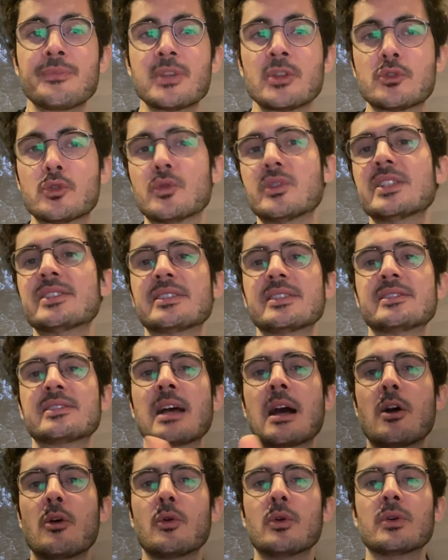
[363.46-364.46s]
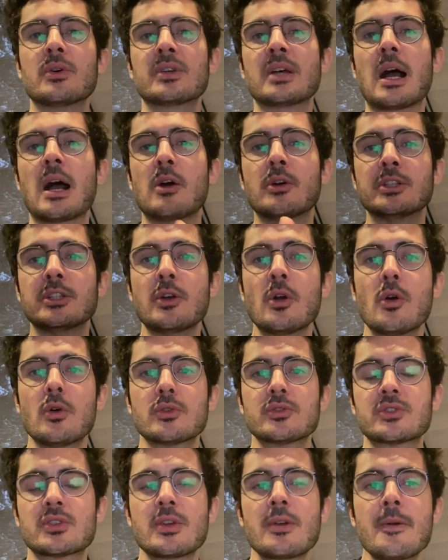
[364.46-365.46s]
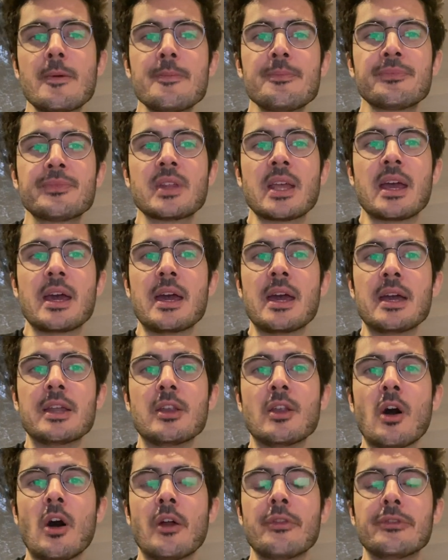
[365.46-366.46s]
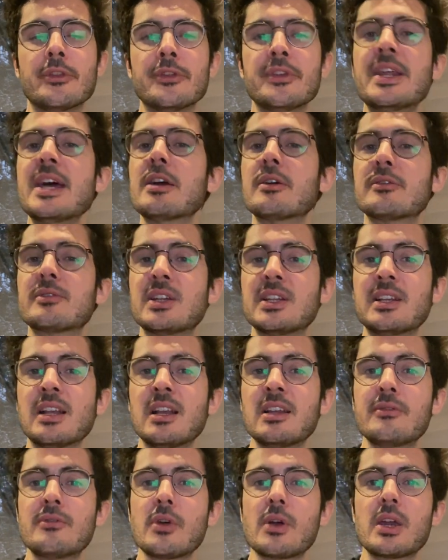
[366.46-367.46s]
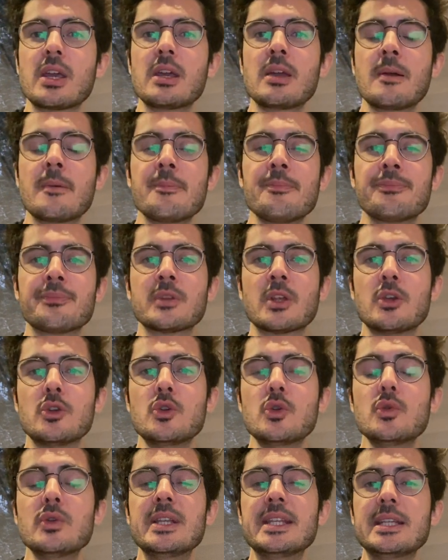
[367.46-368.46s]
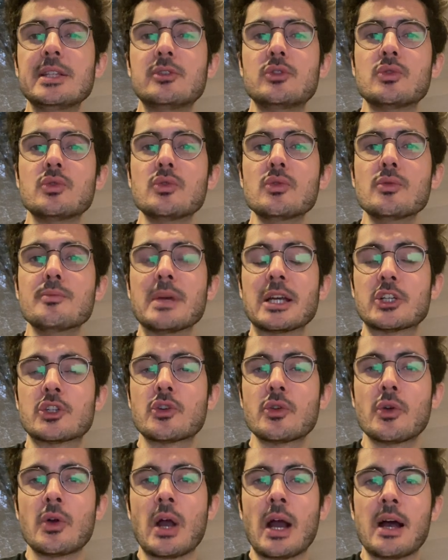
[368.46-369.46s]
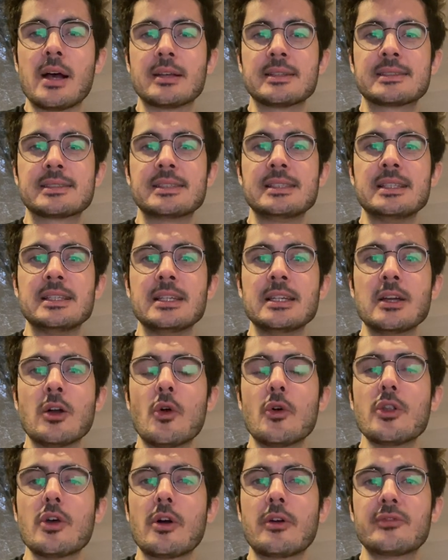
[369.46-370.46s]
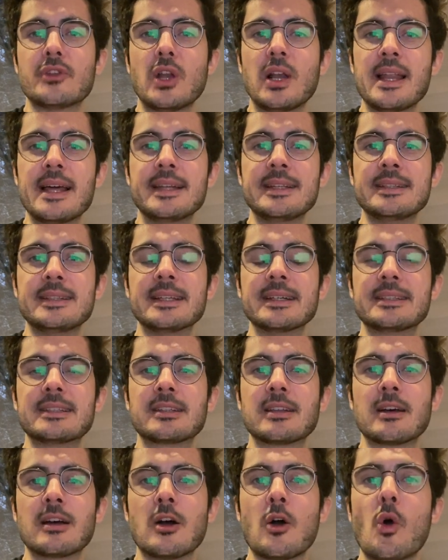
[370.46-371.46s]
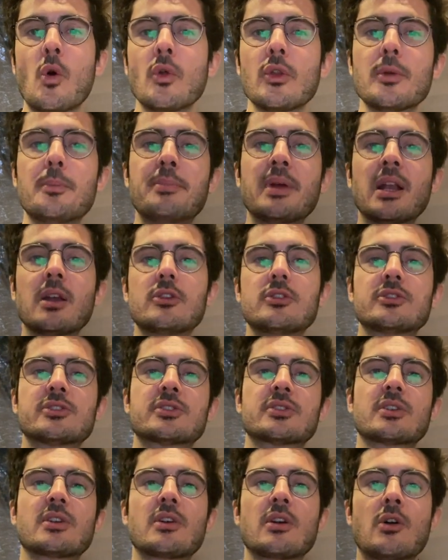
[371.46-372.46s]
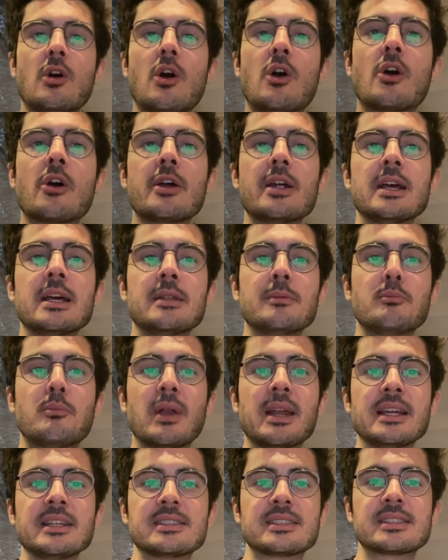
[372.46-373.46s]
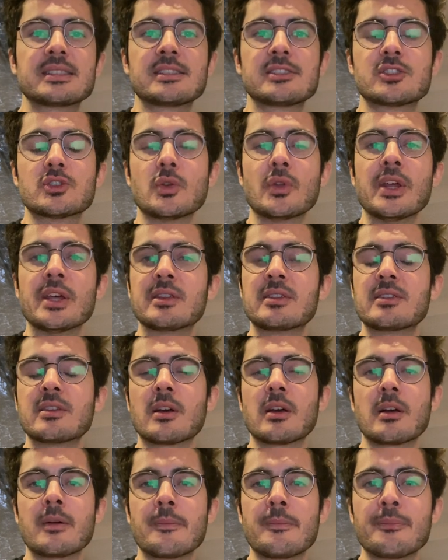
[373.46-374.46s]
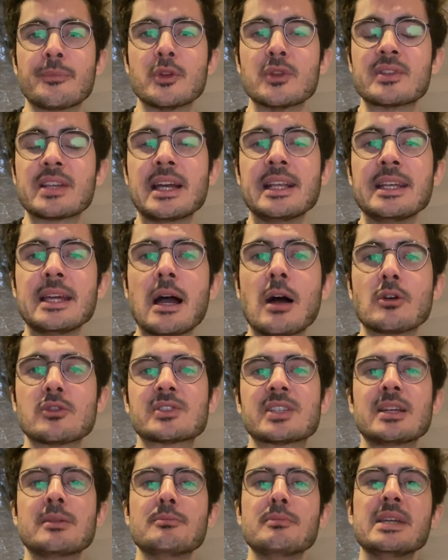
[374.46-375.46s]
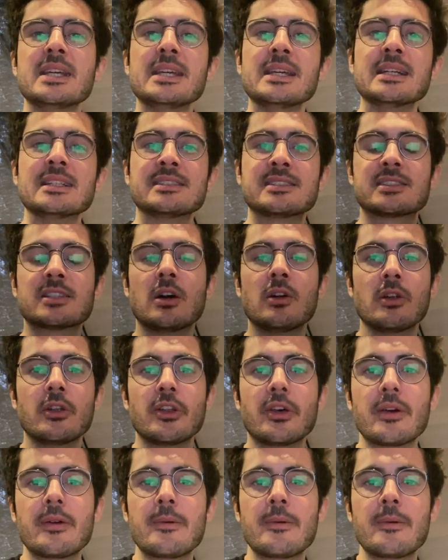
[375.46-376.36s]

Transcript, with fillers: So this is how, how it goes. And on the day of the delivery, you need to make sure as the owner of the land that uh, all the pillars are in place so that um, the tiny house can be installed.